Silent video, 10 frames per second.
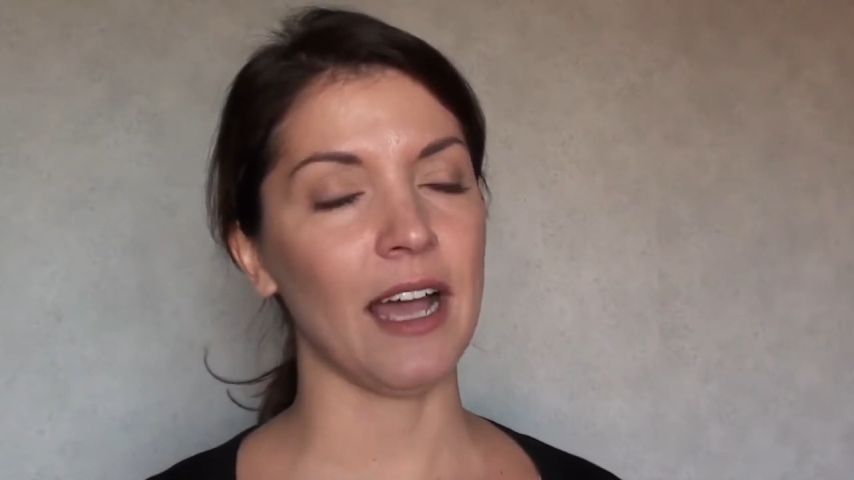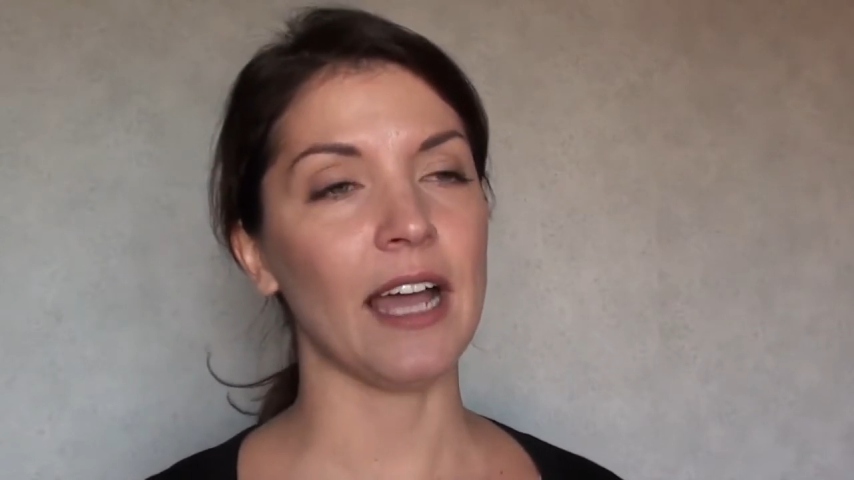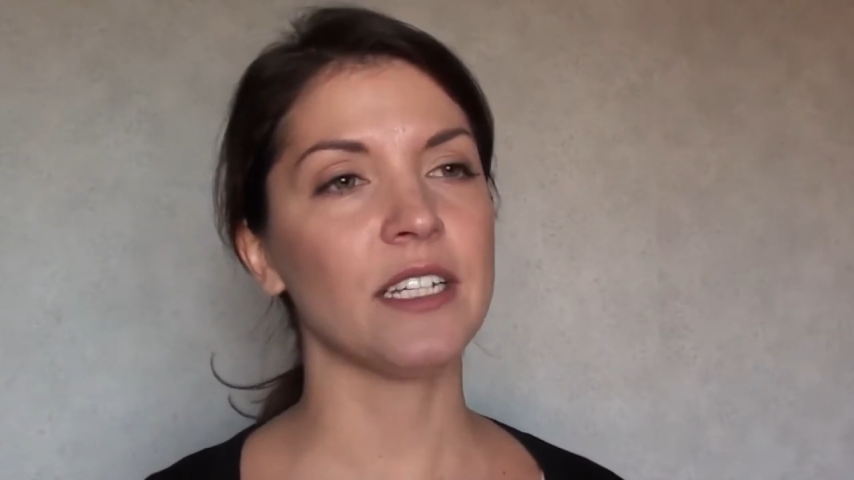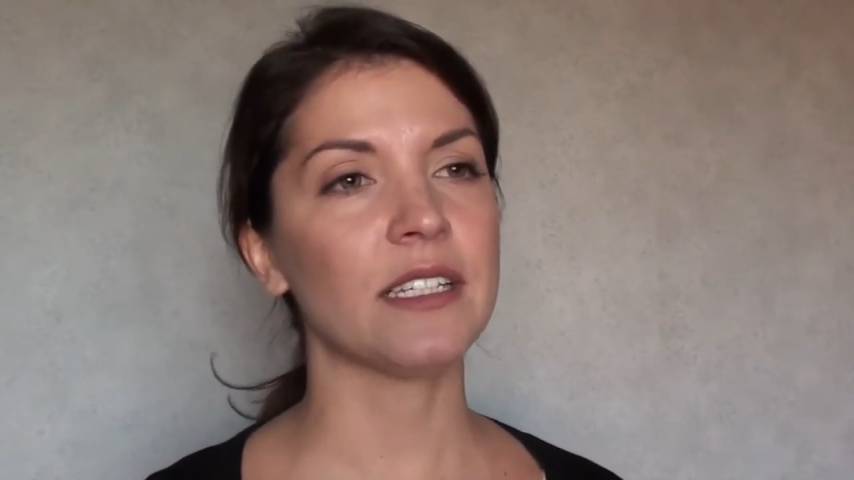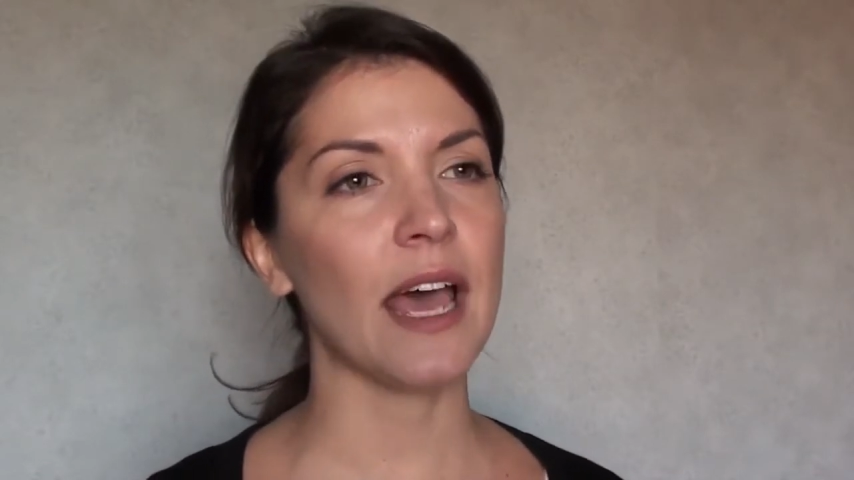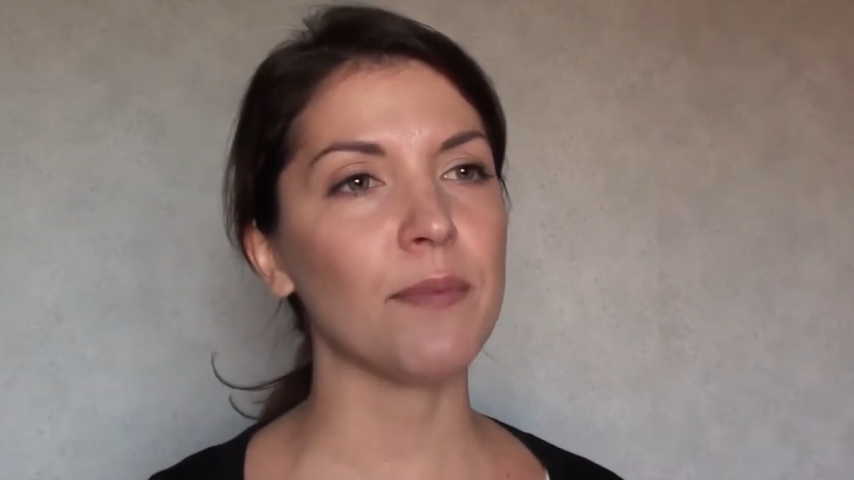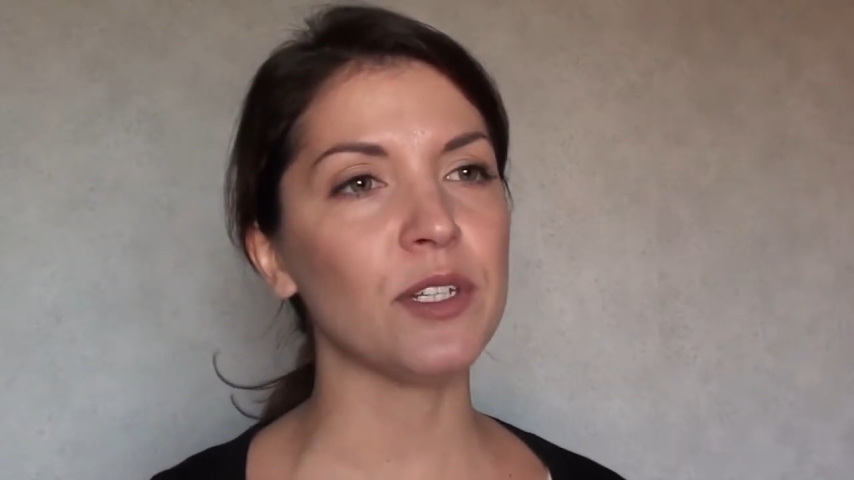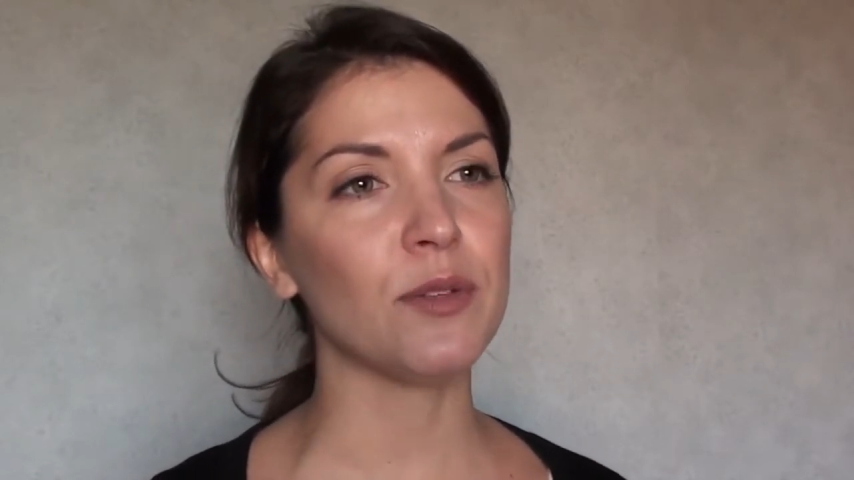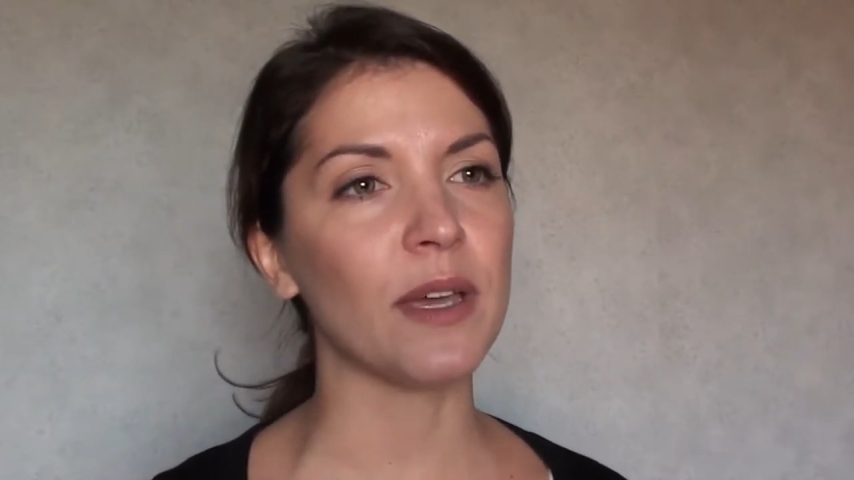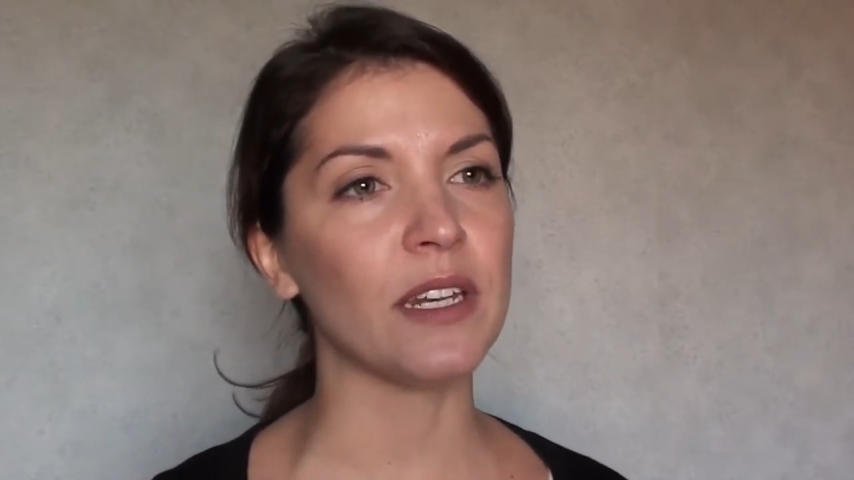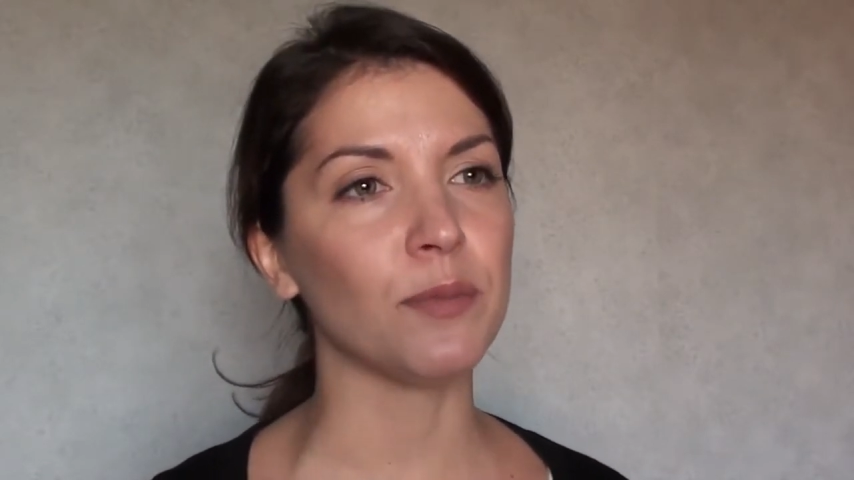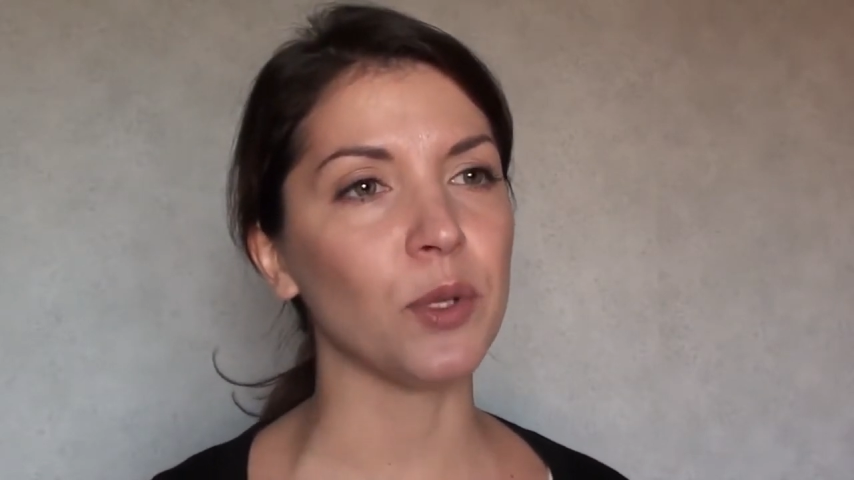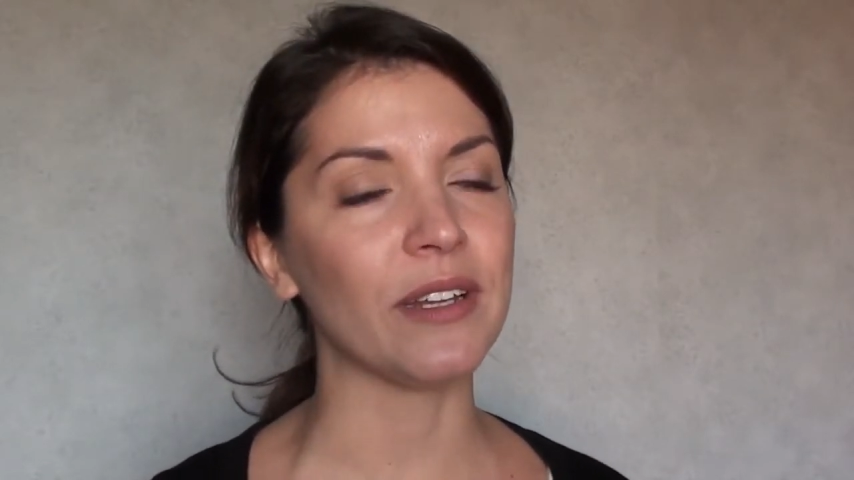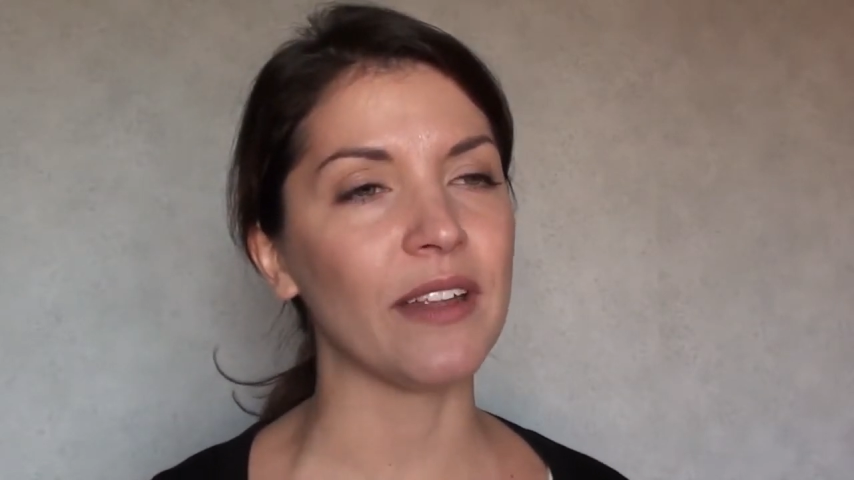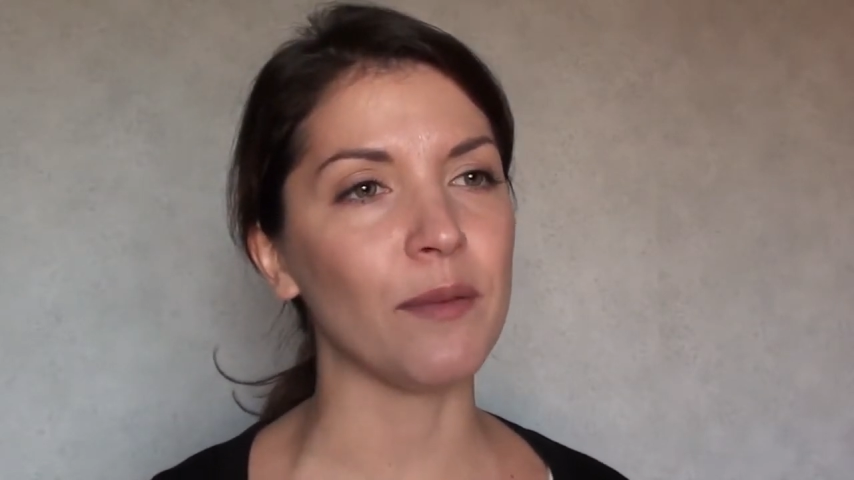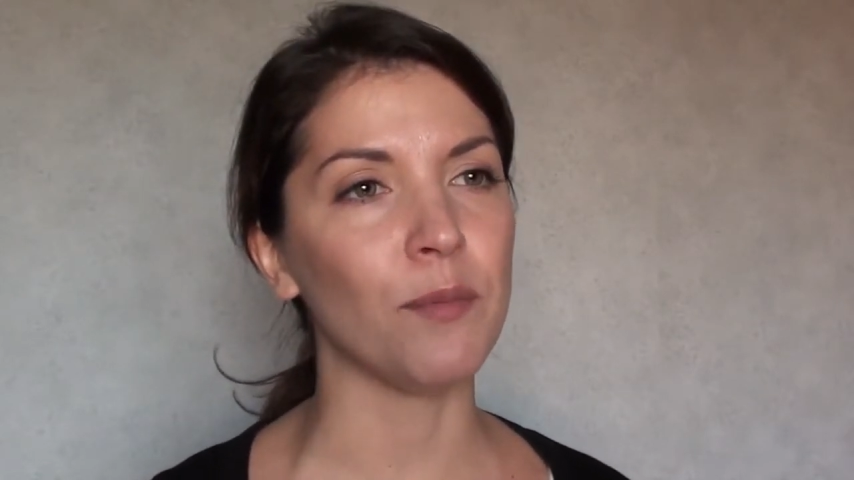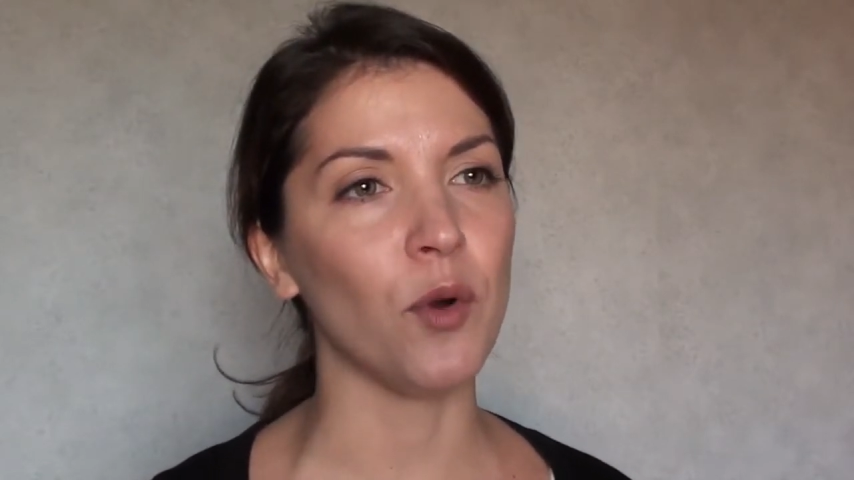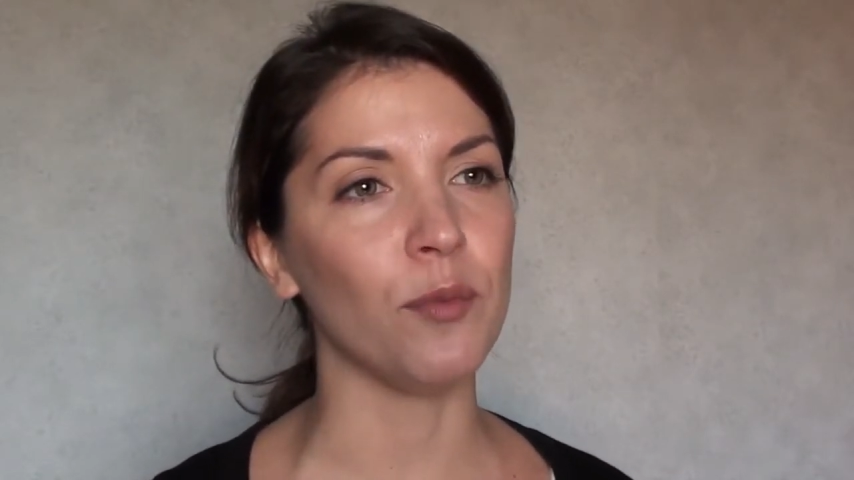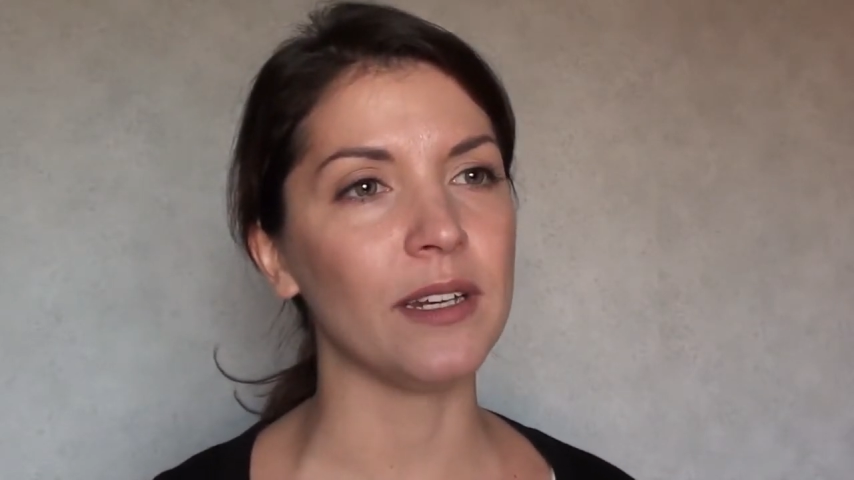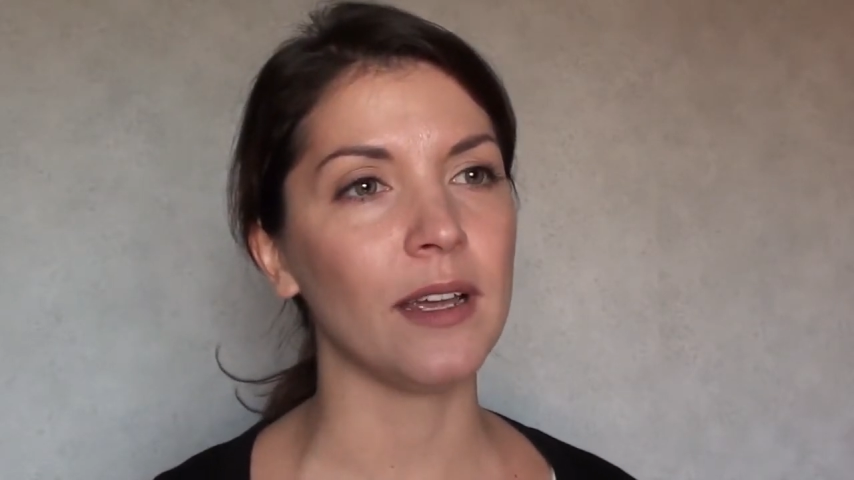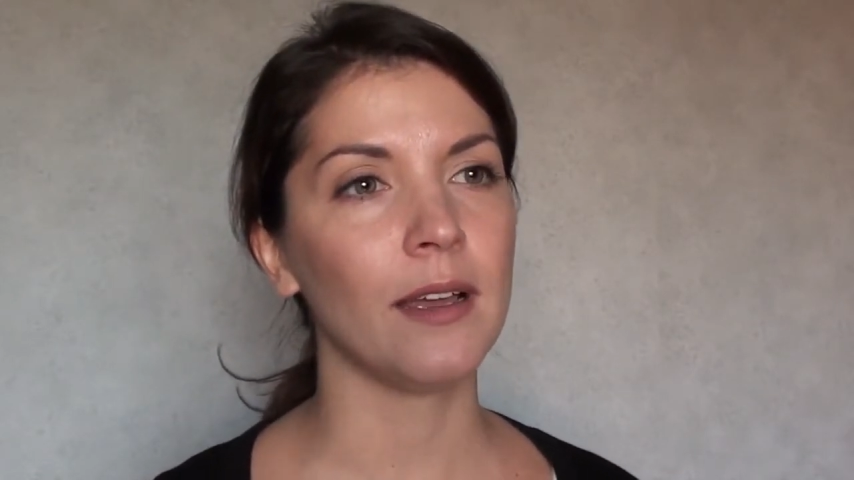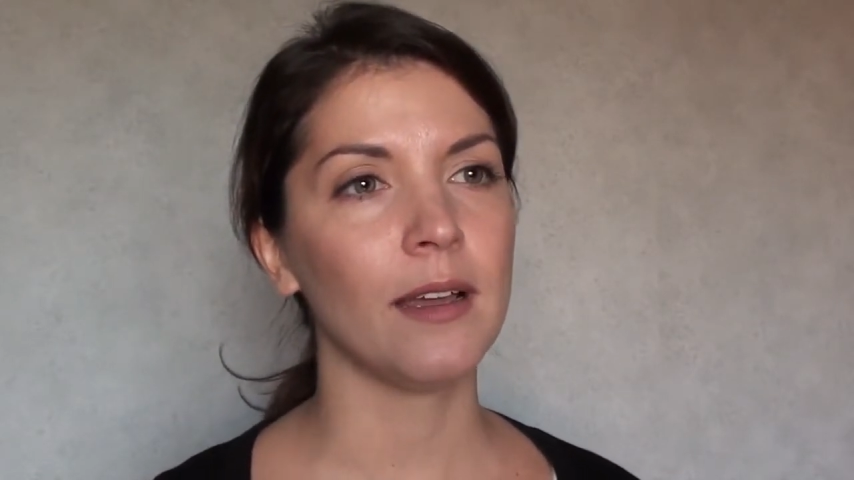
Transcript: I just happen to be unemployed at the moment,